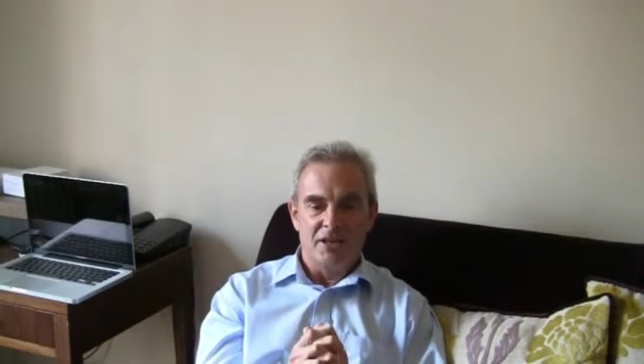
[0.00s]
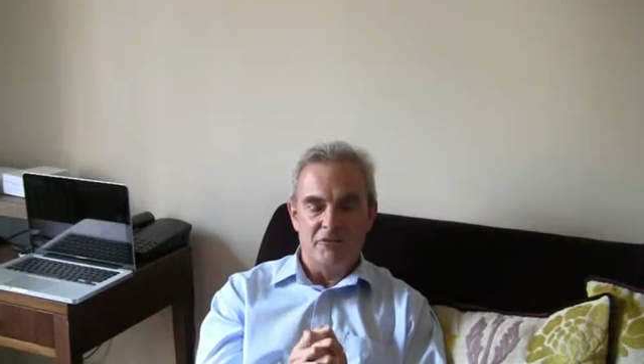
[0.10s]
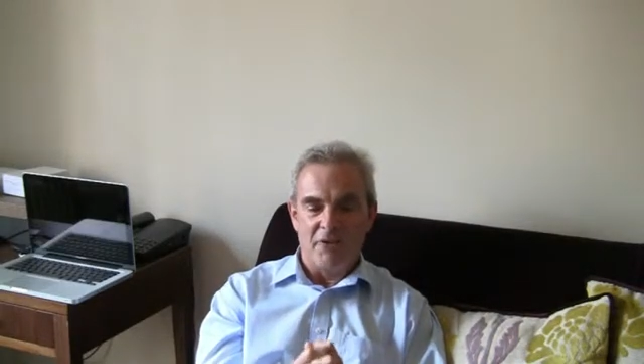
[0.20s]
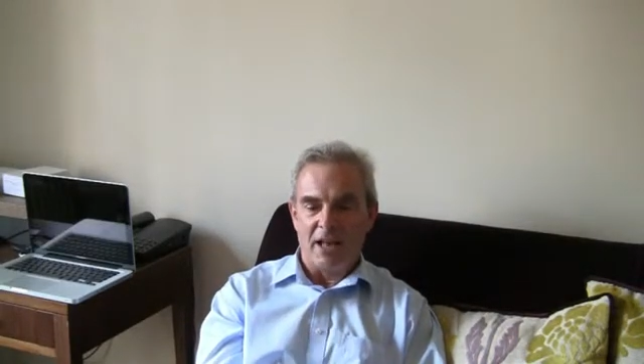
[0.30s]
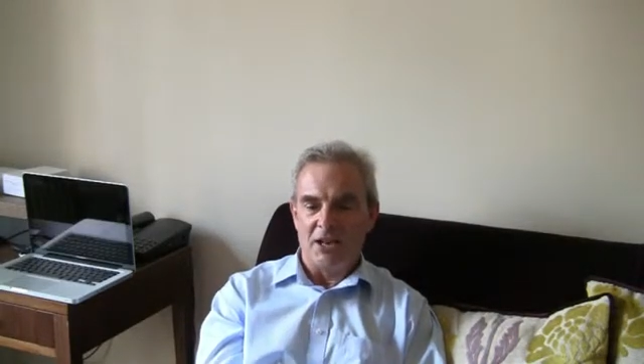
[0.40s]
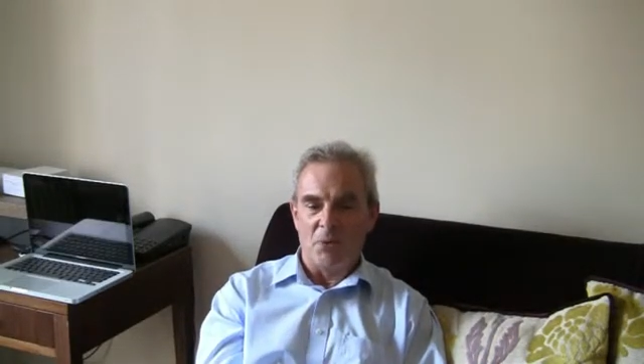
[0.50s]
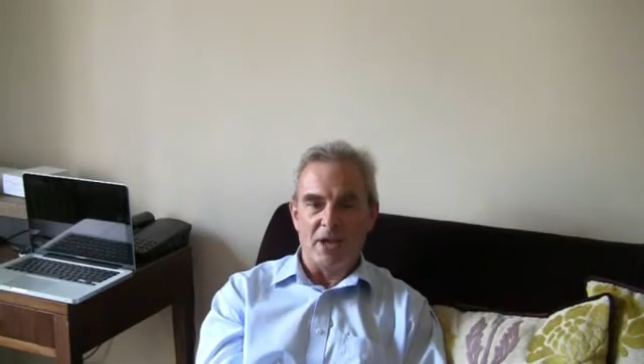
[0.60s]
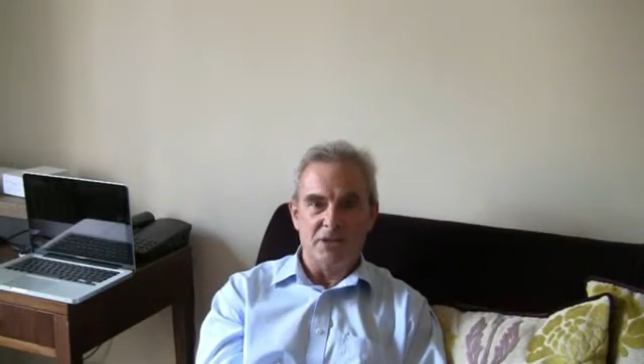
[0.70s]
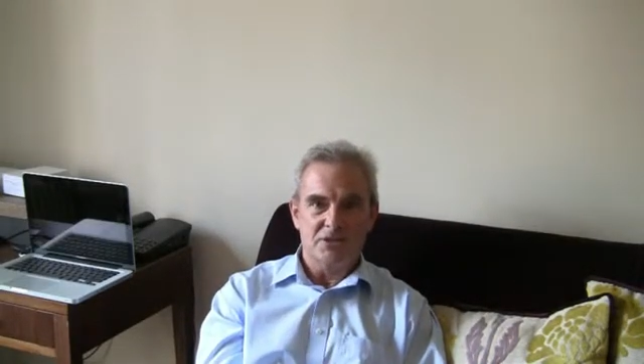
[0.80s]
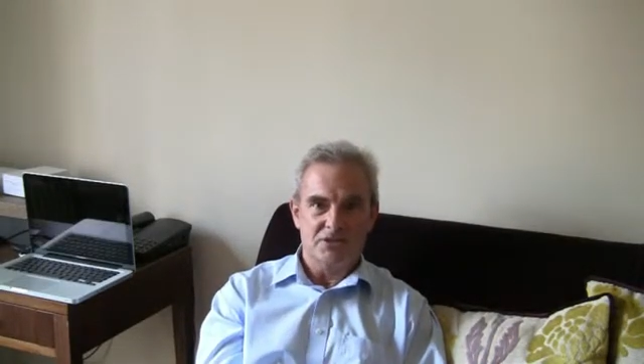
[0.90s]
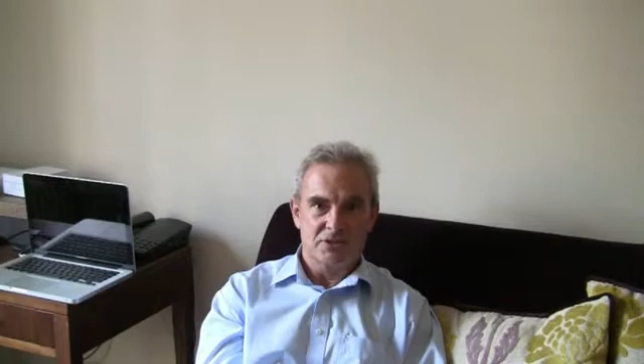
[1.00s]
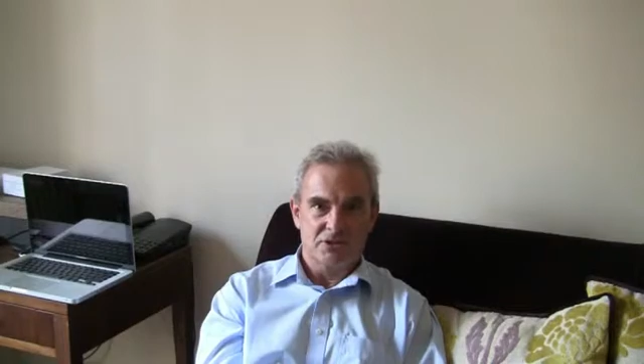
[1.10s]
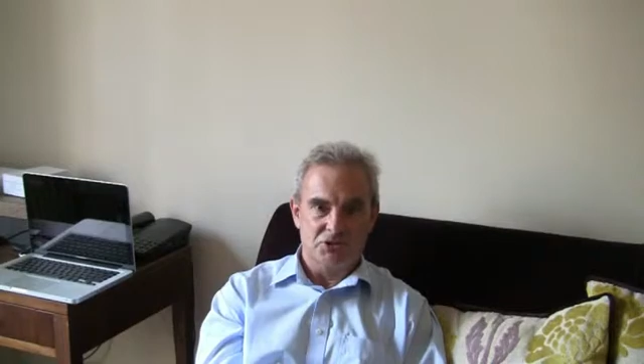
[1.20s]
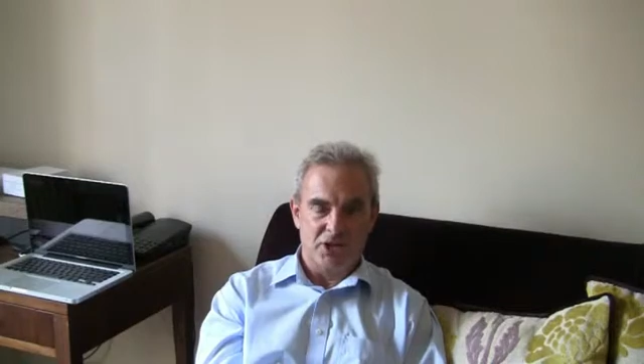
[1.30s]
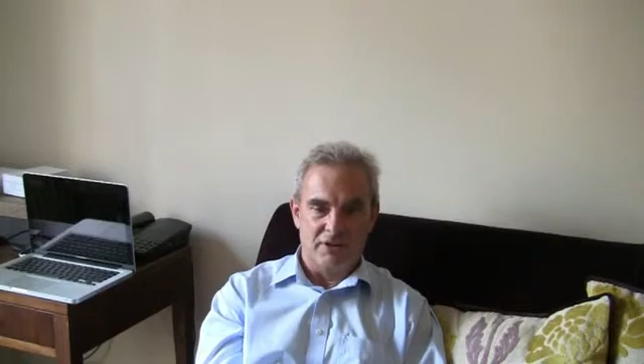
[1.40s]
evaluates
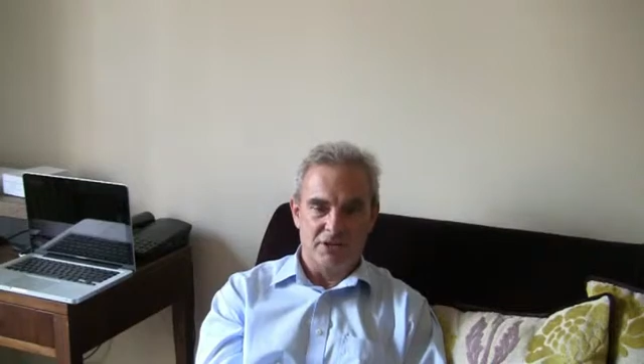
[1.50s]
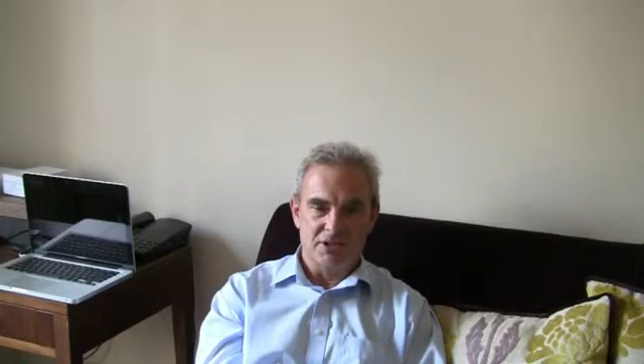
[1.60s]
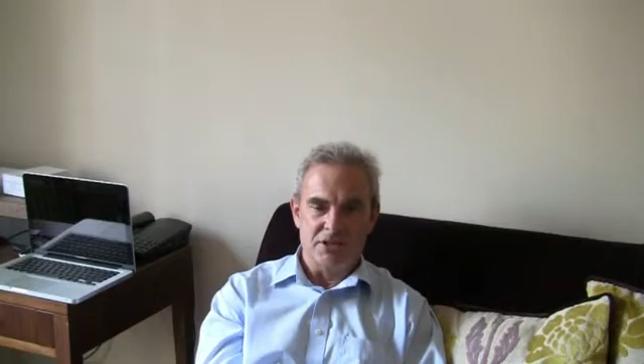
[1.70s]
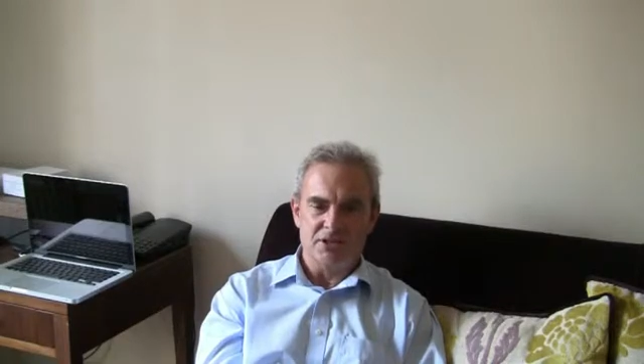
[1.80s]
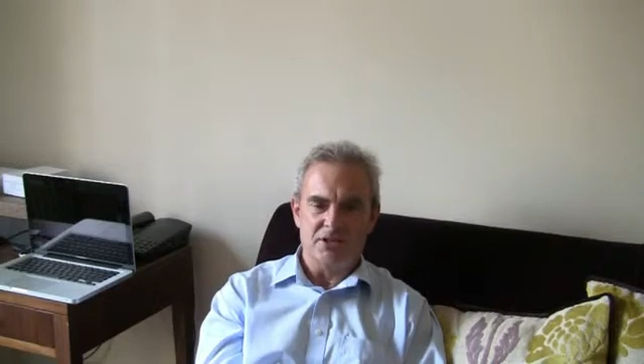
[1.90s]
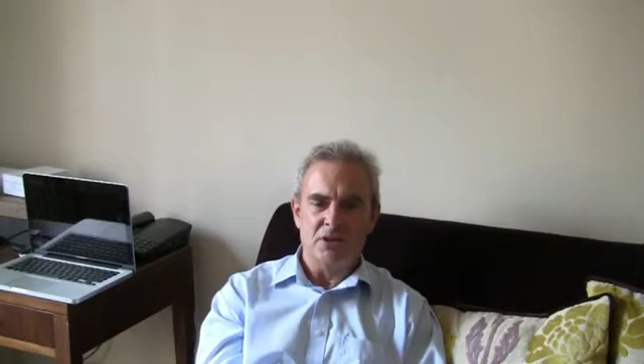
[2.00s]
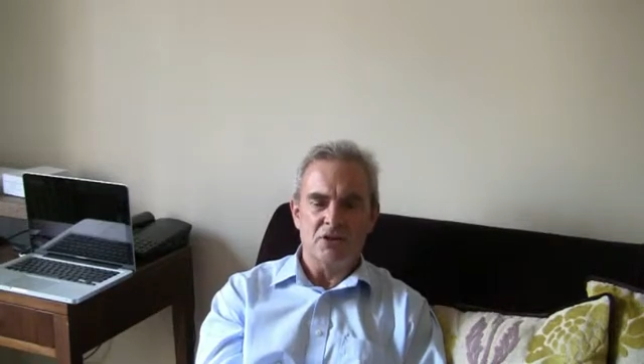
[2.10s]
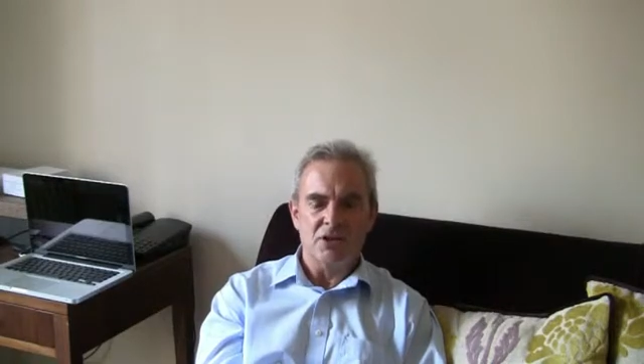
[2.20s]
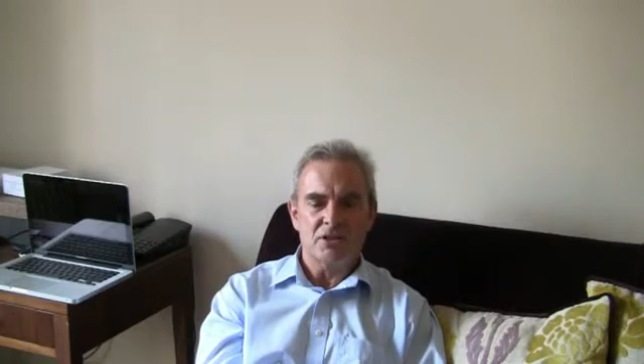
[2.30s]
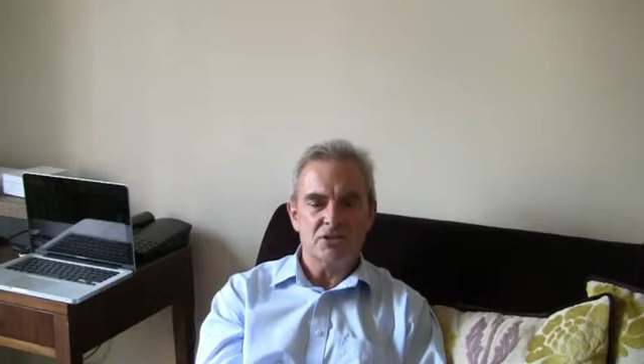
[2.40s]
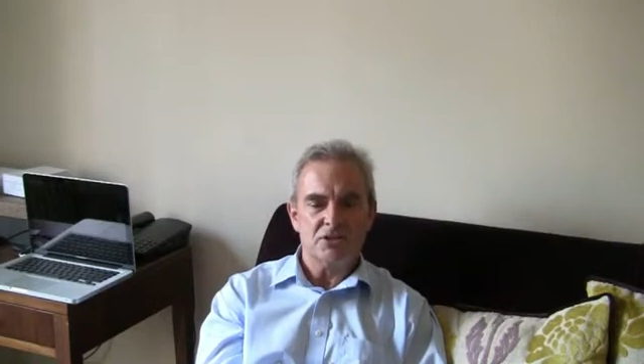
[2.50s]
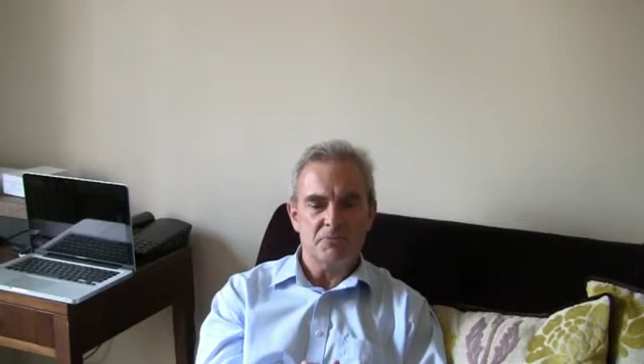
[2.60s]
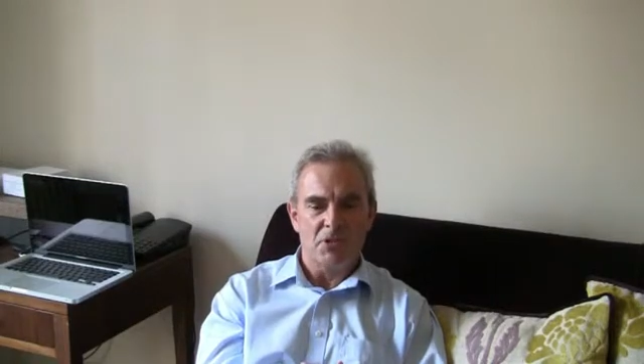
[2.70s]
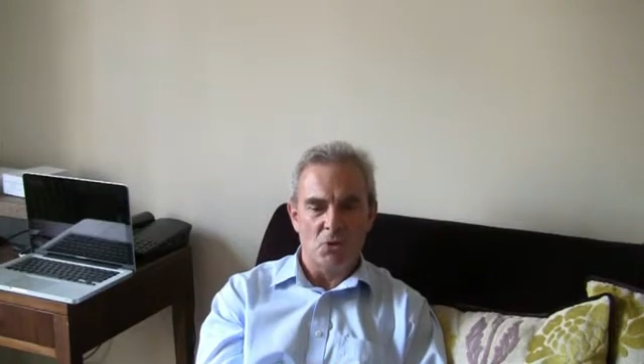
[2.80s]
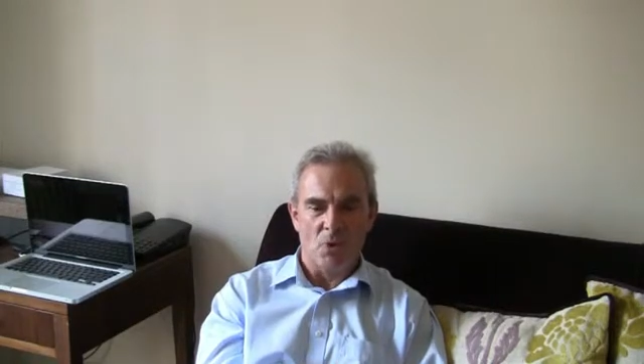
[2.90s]
charities, in a
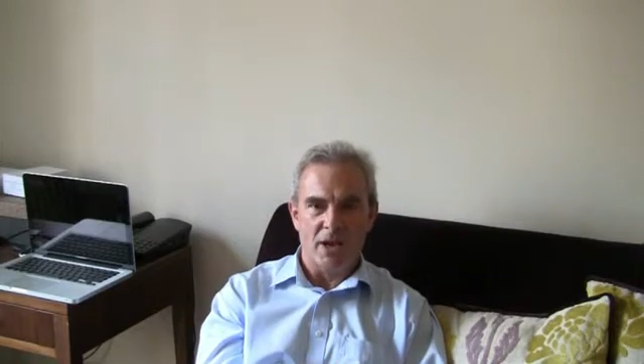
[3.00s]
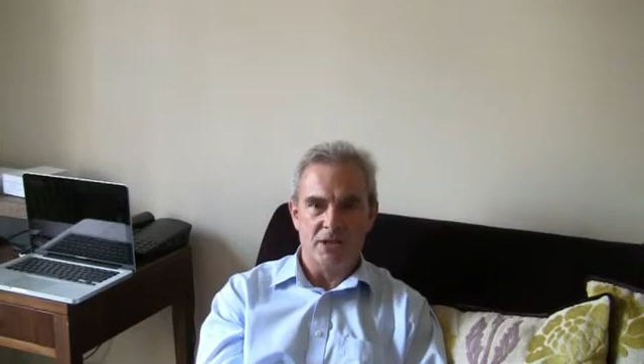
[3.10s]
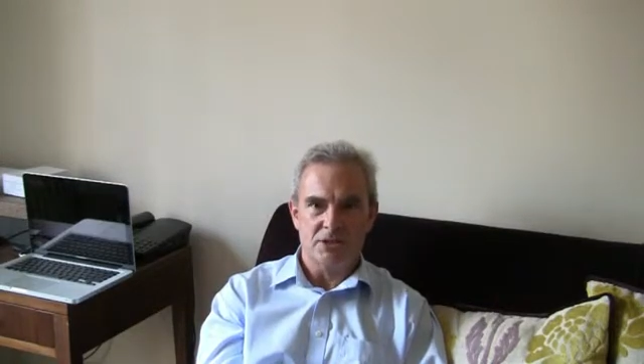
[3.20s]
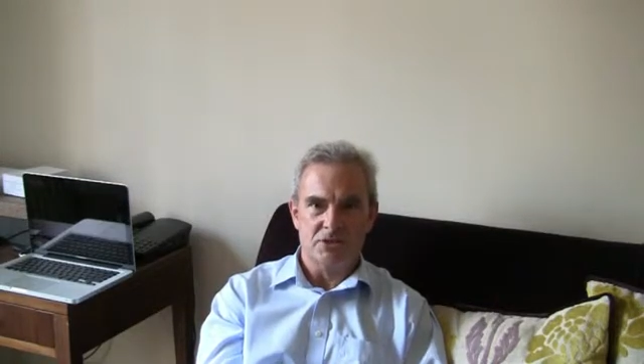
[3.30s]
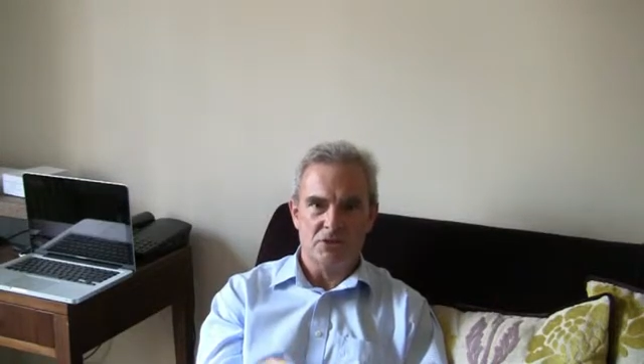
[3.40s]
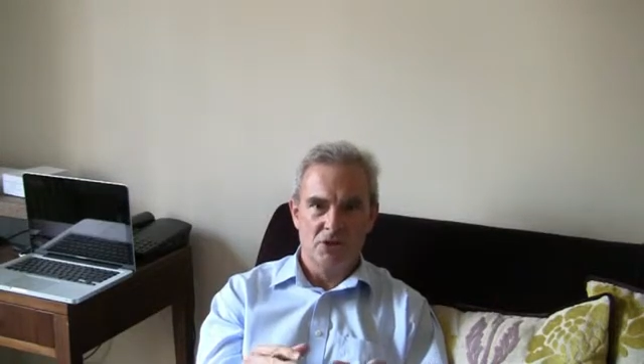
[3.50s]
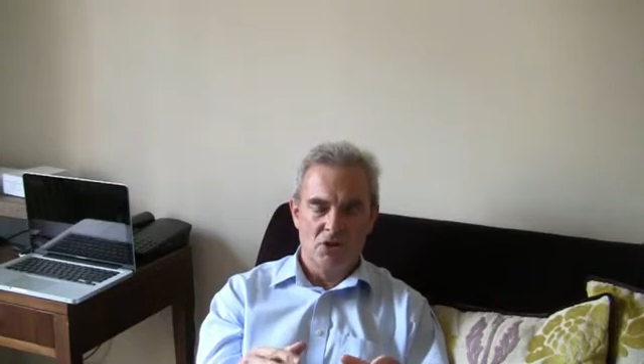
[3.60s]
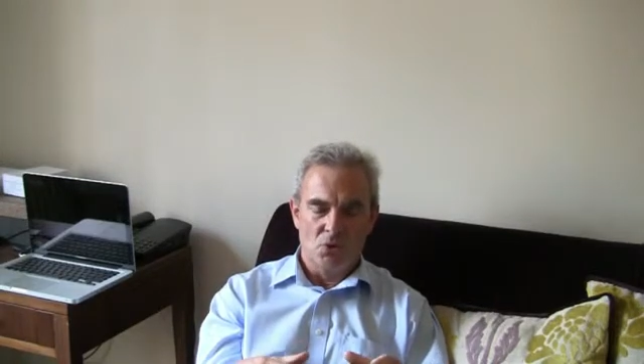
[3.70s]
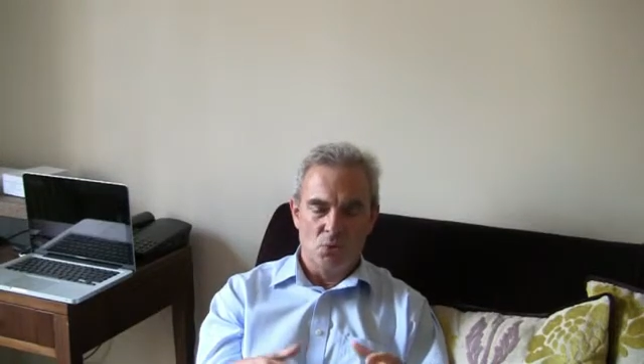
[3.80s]
similar way to